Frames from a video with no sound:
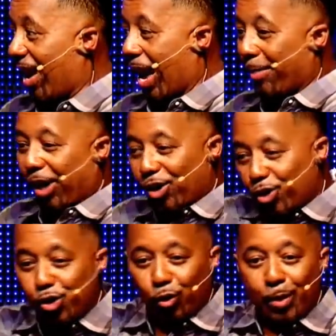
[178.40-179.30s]
and because
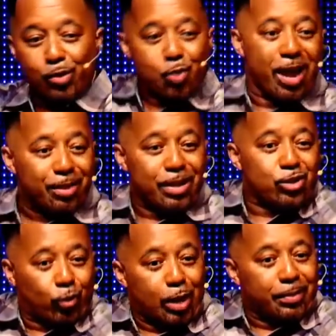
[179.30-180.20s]
you scream, you make me
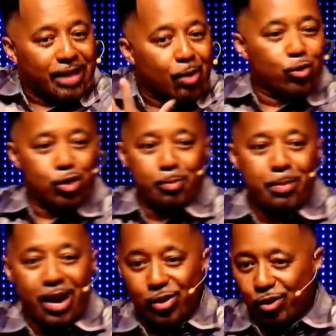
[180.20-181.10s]
scream because I do not want you to be
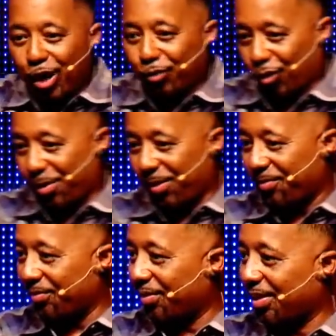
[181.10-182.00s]
by yourself screaming.
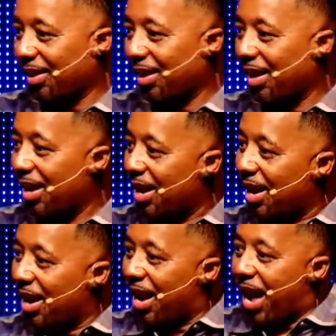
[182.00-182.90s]

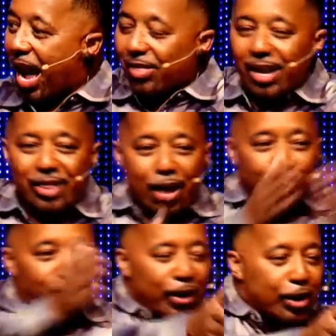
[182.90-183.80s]
And then that
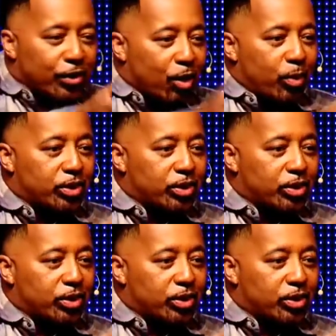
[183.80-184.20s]
figure that we